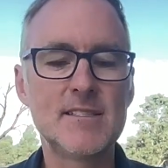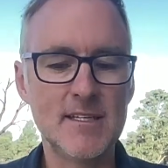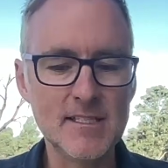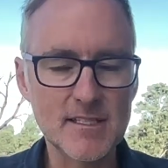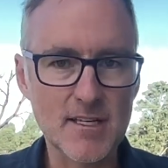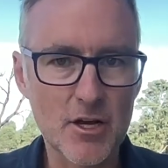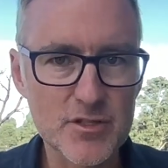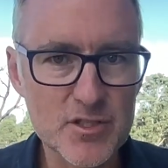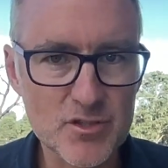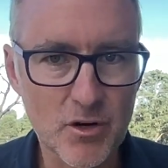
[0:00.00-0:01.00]
This is a
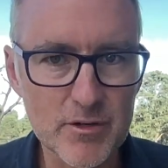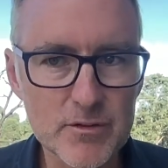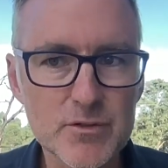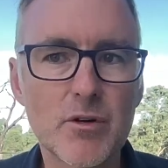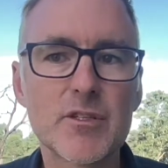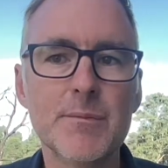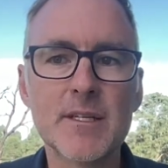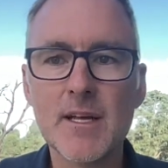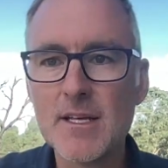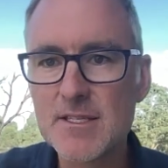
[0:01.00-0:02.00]
historical
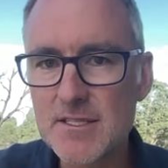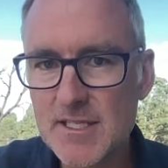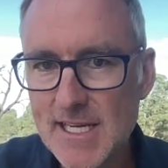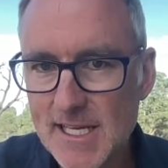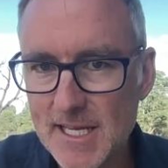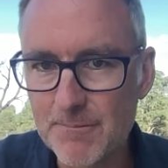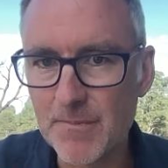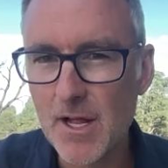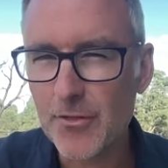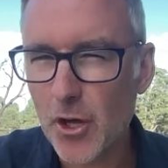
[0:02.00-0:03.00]
document. See him,
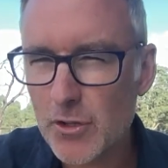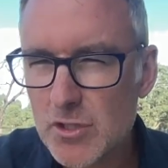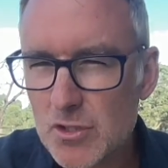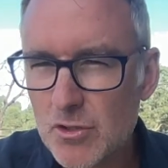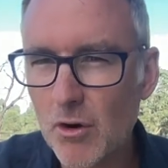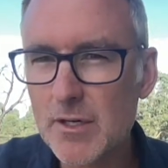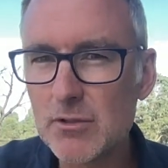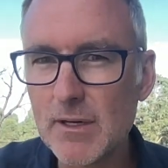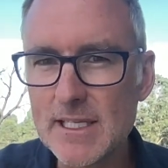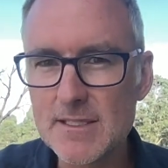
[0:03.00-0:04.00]
the
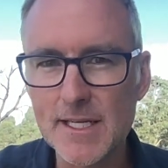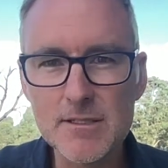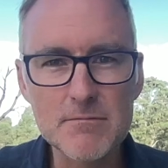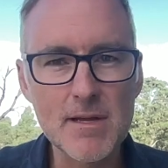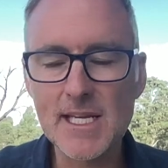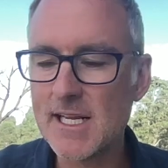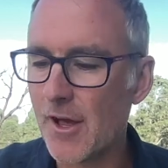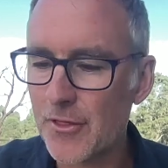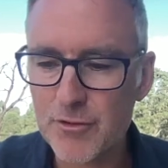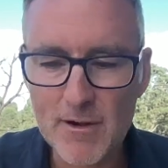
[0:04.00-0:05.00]
historical intended meaning,
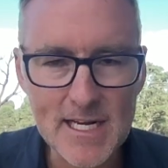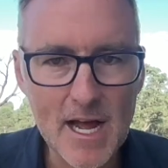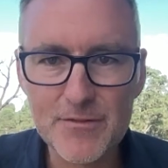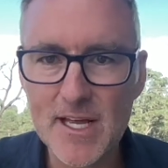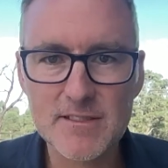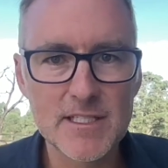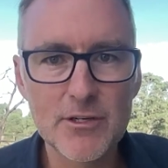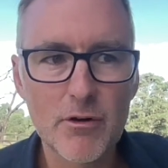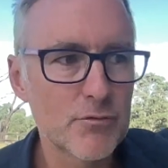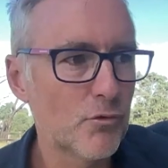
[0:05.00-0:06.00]
a
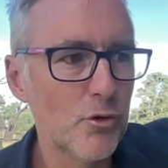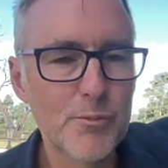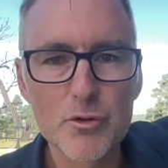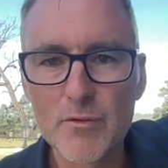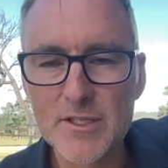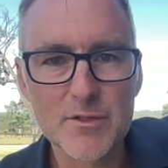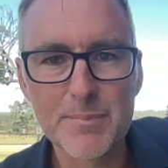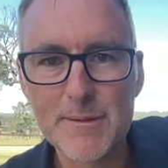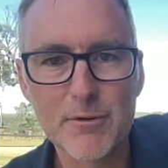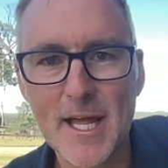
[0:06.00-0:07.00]
3,500-year-old rule book written to
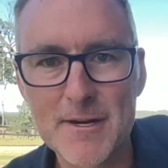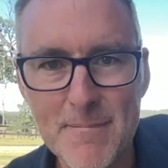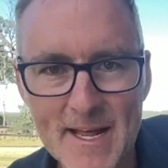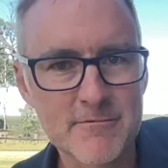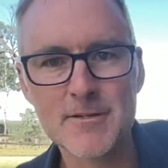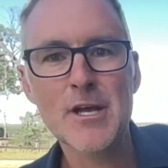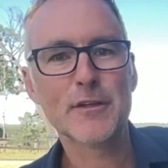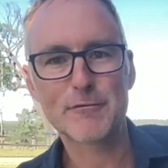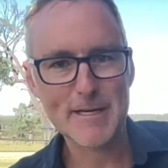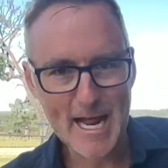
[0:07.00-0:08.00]
people at a mountain
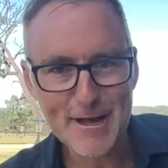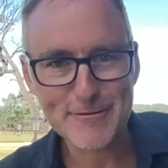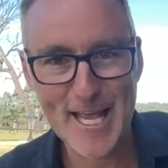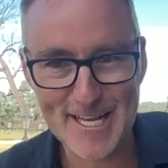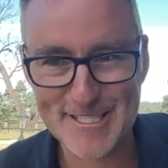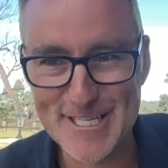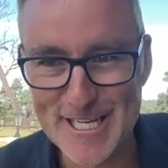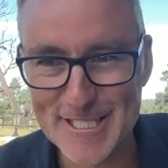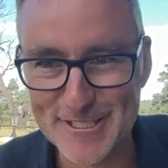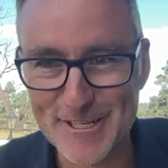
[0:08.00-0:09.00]
3,500
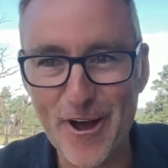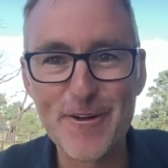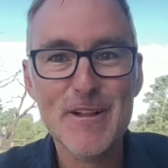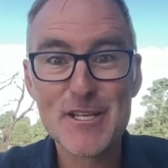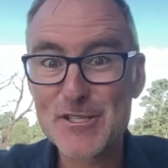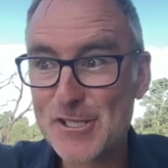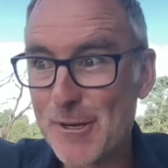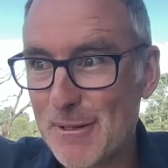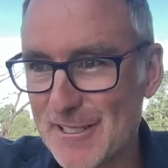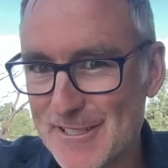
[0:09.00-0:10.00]
years ago,
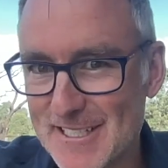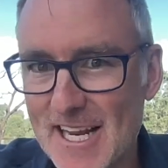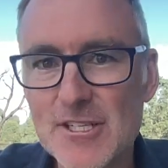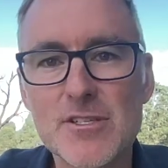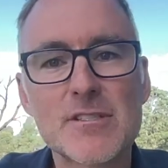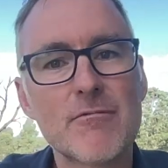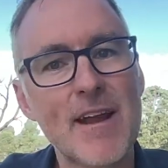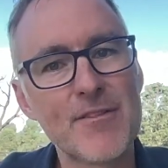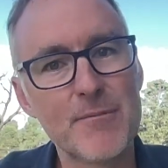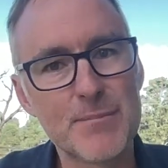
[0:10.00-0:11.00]
similar to the nations
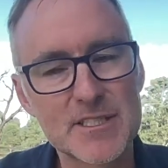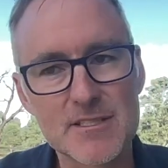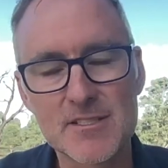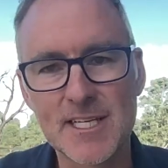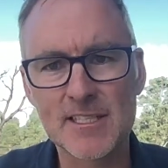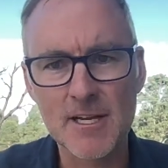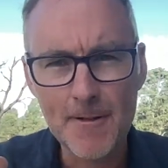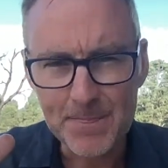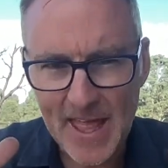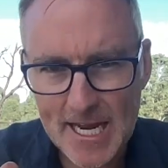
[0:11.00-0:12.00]
around them, but distinct.
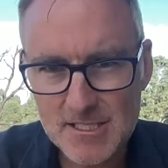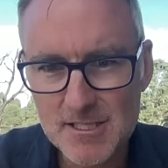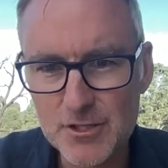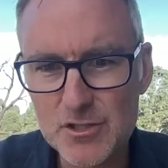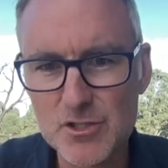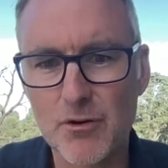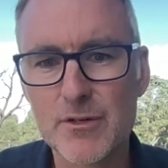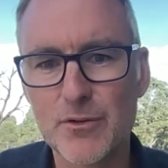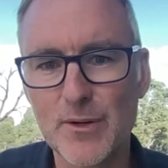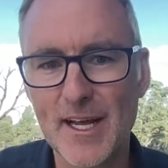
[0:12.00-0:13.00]
That's the
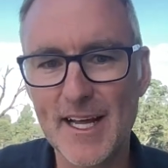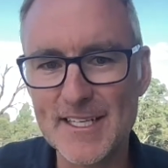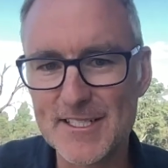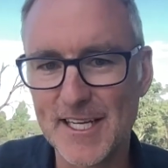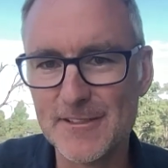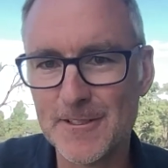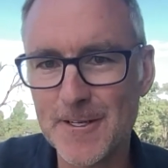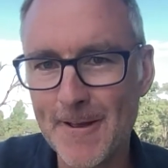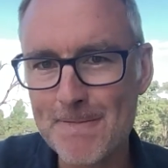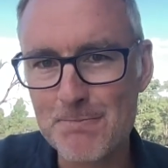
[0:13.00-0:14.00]
historical intended
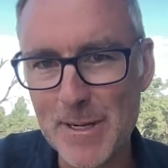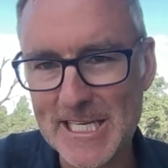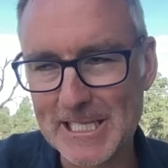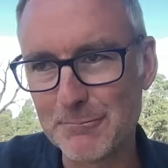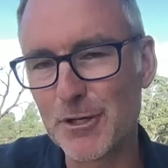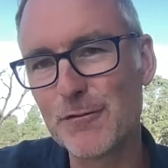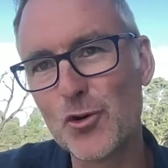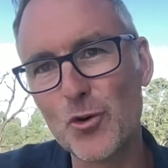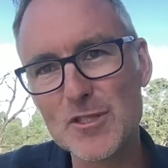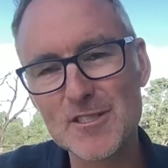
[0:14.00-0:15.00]
meaning. But of
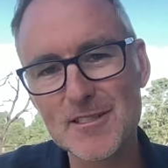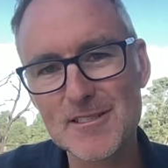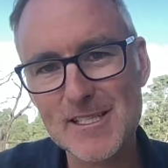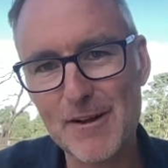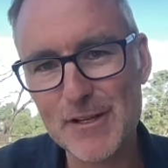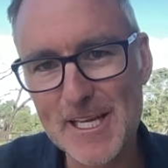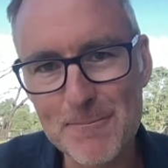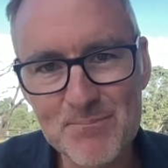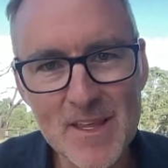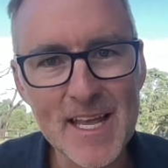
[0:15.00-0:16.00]
course, to discover
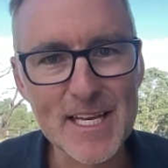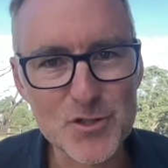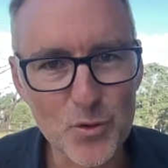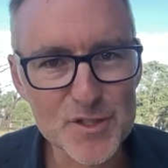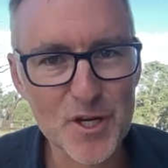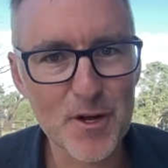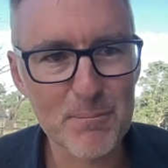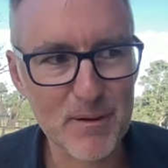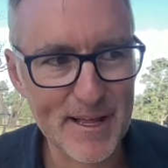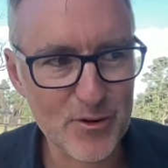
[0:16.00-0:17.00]
him is also a
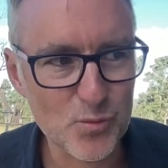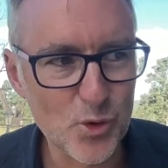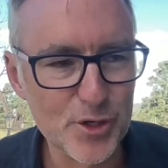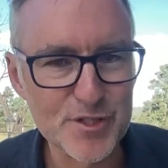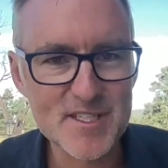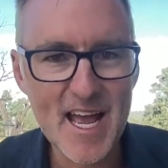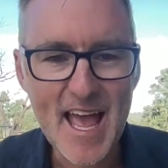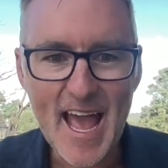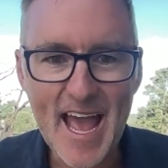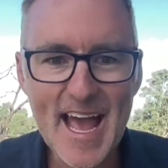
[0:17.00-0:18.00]
play on words.
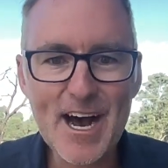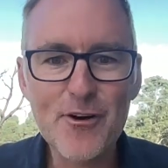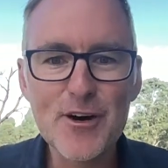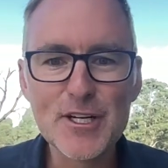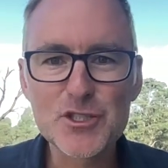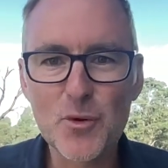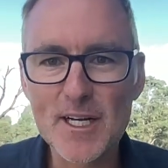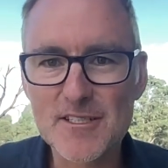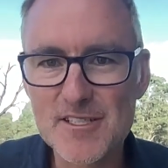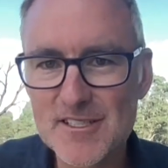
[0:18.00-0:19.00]
How do I
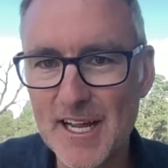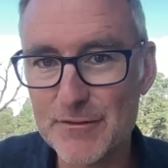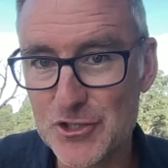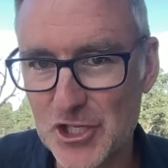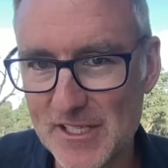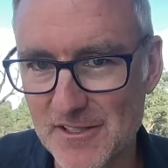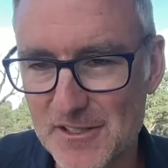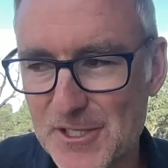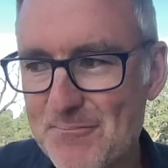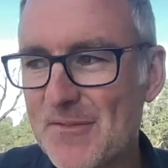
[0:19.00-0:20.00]
discover Jesus?